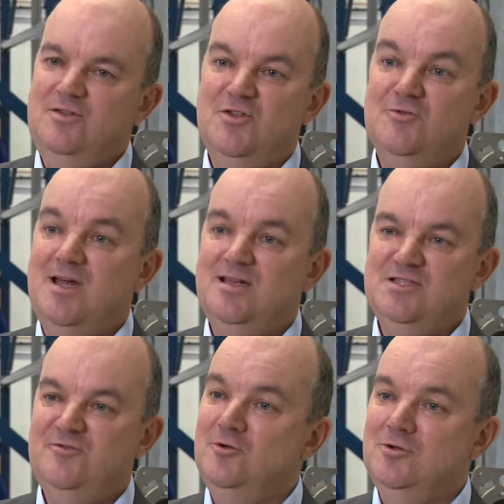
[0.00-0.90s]
The threat
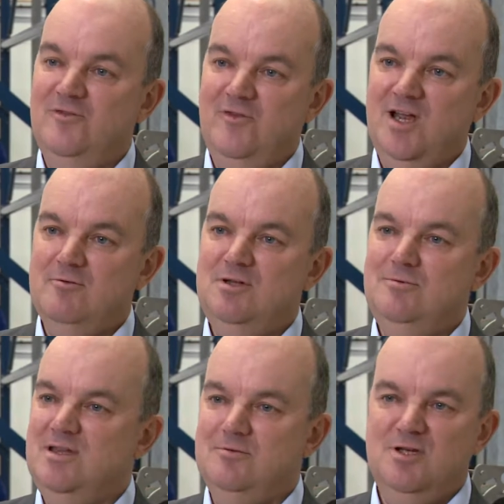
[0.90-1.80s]
is full and varied,
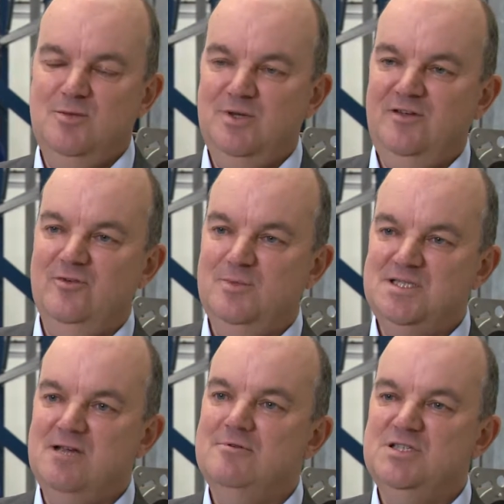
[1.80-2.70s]
whether it be from a
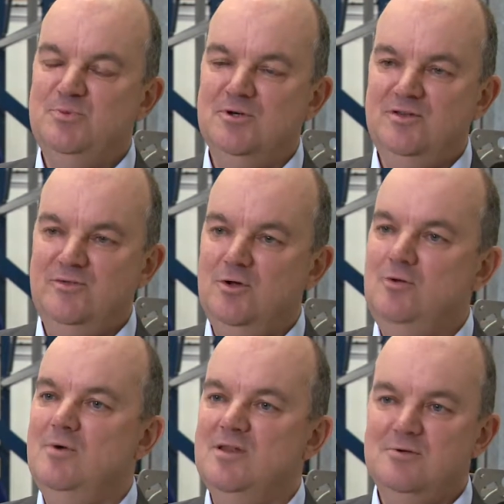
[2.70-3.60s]
terrorist point of
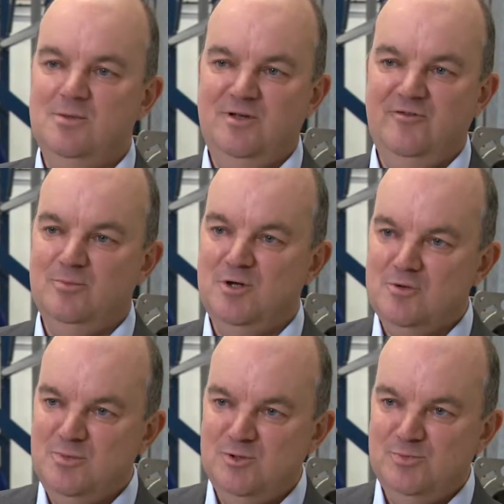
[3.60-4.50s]
view, whether it be from a
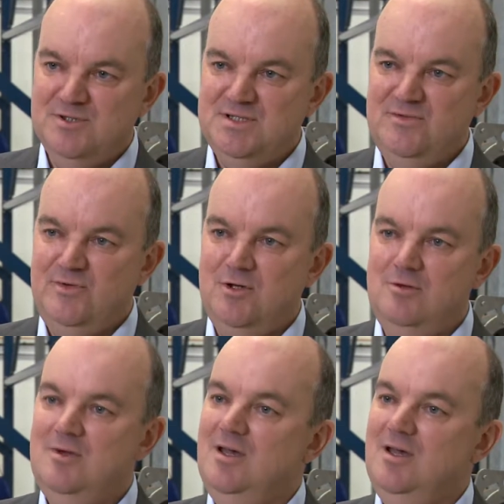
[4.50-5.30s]
criminal point of view.